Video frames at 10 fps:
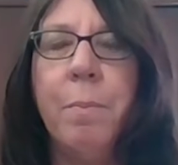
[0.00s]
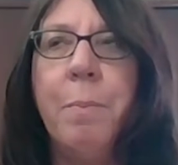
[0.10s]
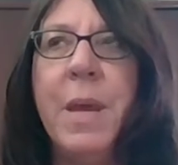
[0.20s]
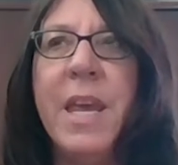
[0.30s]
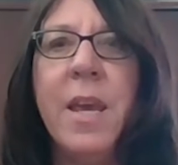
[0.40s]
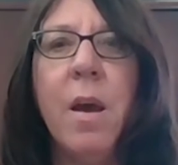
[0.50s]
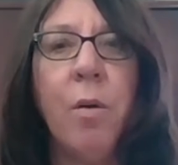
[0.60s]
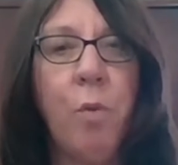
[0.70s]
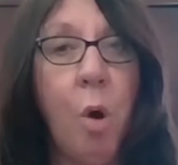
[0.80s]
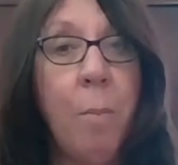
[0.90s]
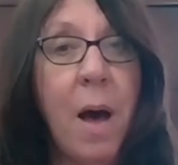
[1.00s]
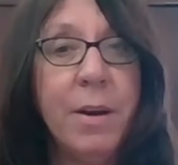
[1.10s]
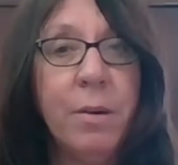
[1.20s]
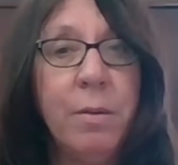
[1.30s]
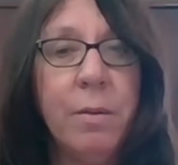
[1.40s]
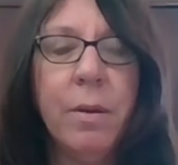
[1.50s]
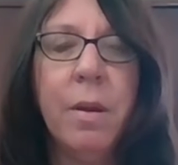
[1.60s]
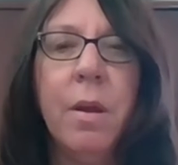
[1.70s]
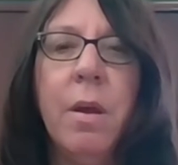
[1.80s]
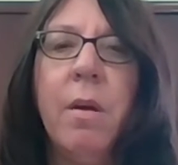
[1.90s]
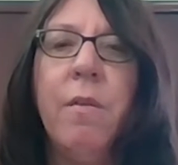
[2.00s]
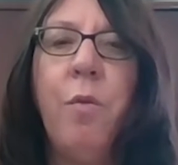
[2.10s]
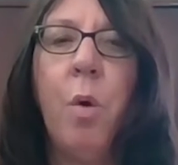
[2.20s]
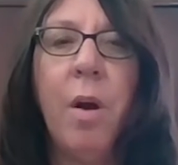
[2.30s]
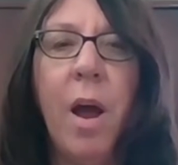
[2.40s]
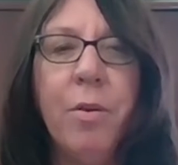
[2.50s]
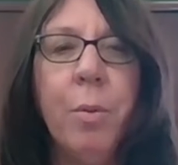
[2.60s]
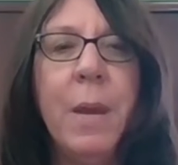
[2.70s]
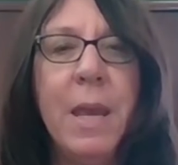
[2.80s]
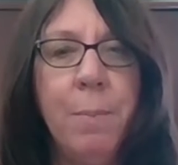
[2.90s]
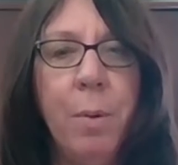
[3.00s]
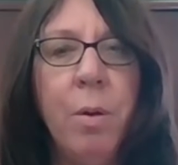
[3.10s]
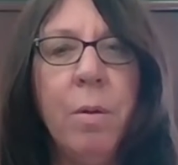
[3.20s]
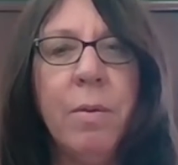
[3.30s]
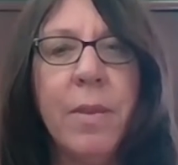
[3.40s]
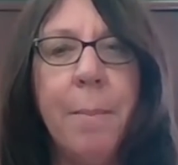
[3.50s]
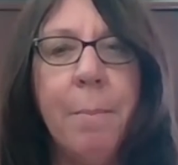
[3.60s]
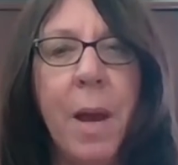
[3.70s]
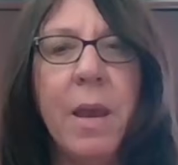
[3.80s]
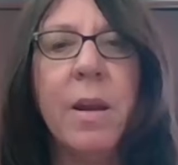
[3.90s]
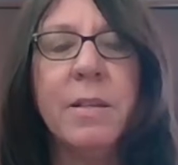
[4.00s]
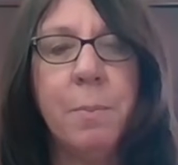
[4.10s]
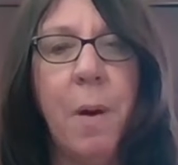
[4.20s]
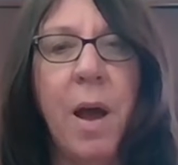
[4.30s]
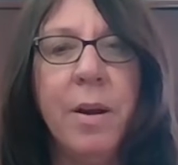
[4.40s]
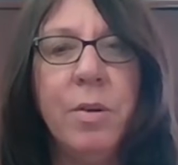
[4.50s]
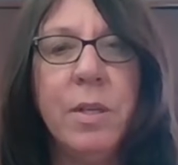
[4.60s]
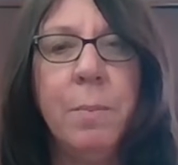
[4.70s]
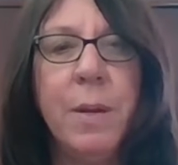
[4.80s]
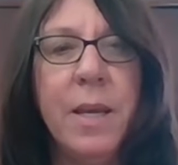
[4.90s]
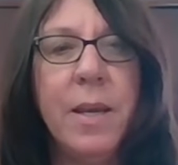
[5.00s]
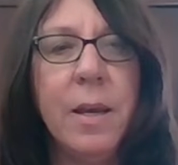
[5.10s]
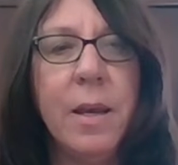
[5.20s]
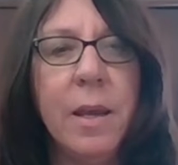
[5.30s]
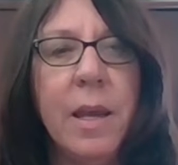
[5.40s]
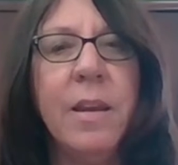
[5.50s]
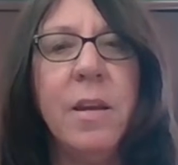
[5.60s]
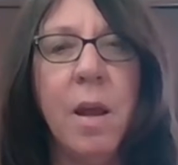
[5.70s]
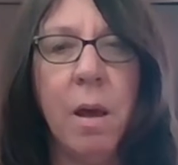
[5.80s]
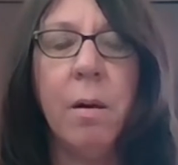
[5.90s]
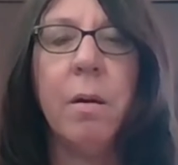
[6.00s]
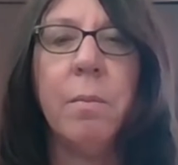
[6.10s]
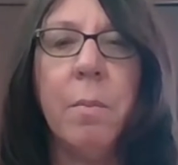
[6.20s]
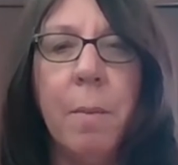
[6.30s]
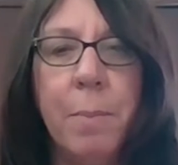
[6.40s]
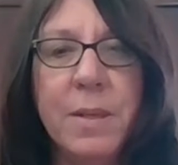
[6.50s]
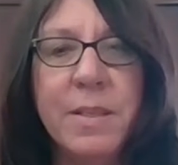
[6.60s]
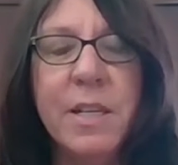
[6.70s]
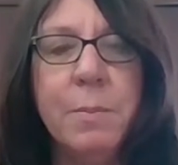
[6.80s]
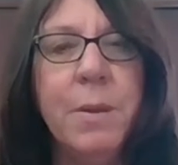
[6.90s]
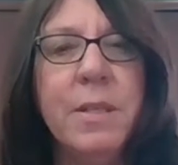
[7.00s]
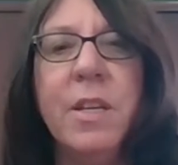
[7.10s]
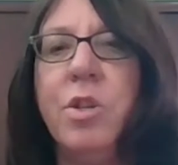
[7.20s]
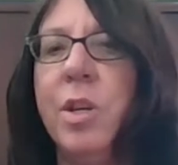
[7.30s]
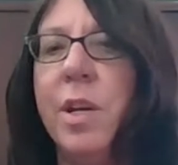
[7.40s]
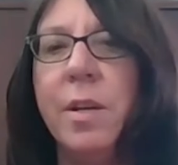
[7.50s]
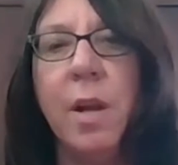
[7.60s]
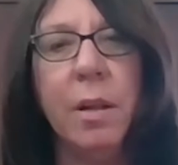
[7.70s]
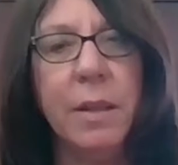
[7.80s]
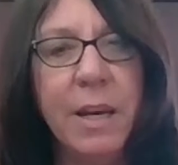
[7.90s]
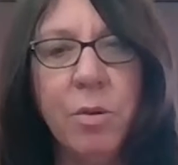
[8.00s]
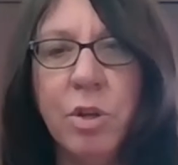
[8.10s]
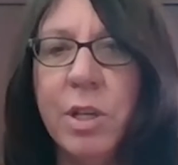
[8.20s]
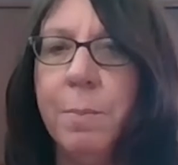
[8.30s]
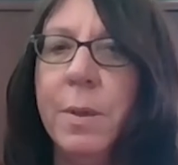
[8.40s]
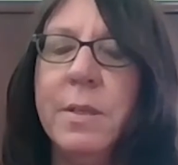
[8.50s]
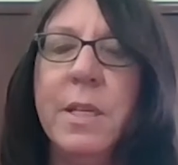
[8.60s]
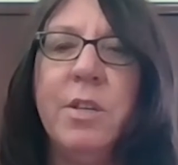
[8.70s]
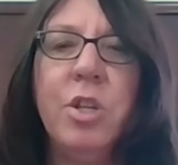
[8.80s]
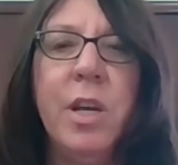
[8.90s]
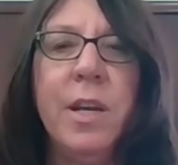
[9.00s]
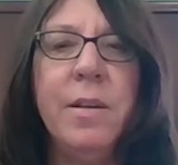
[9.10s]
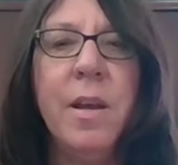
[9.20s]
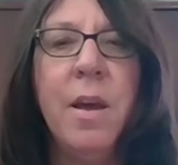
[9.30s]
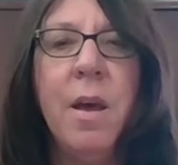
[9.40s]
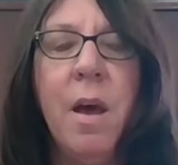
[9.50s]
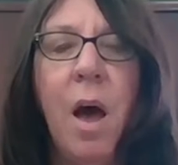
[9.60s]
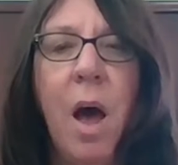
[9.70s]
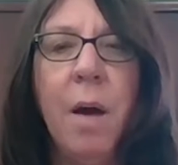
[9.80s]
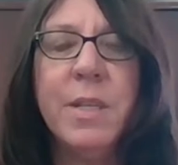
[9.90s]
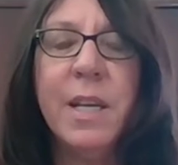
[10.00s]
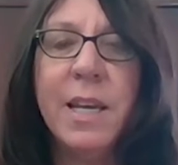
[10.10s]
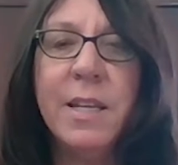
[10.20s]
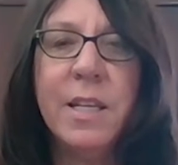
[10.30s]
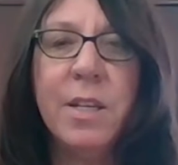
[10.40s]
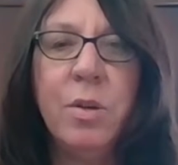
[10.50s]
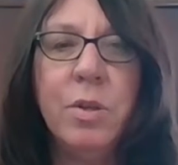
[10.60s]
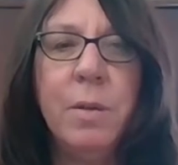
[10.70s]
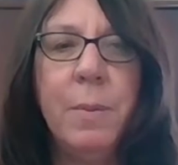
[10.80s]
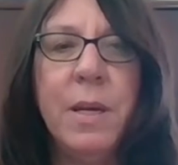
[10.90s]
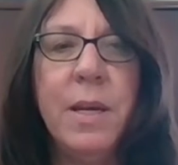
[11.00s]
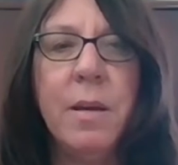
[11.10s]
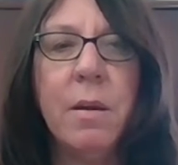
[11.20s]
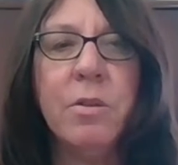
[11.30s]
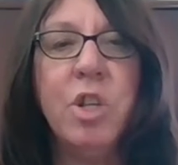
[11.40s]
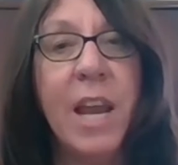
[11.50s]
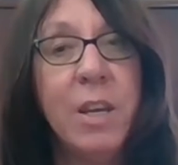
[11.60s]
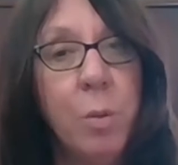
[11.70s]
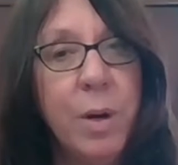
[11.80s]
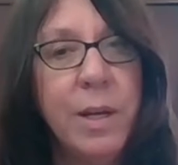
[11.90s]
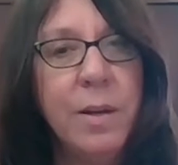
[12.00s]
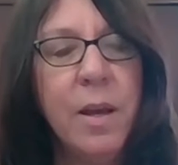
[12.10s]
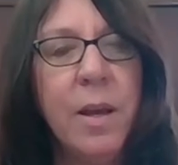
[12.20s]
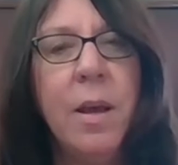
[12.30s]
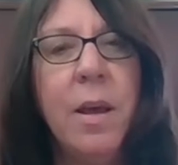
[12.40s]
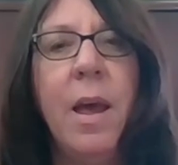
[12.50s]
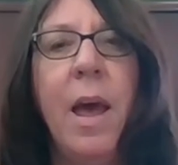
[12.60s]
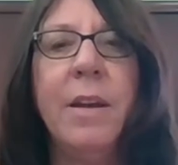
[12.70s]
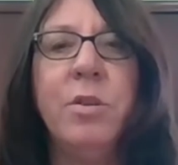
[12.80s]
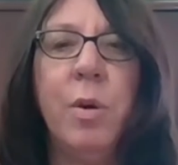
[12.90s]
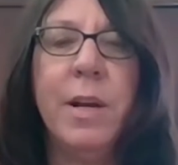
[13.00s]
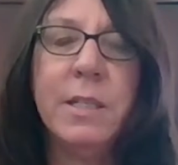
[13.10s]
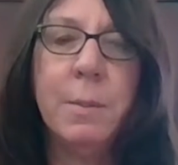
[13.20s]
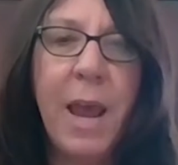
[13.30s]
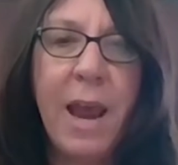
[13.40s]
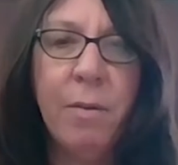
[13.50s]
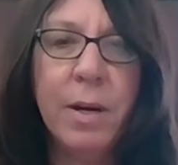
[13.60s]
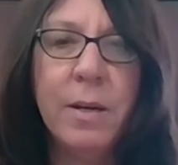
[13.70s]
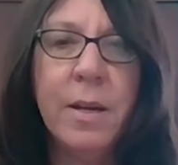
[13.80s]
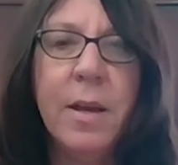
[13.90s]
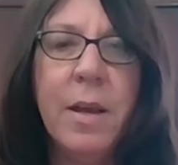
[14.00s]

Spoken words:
be a role model for other people that might aspire to be in a business position, a leadership position, to continue to be genuine and transparent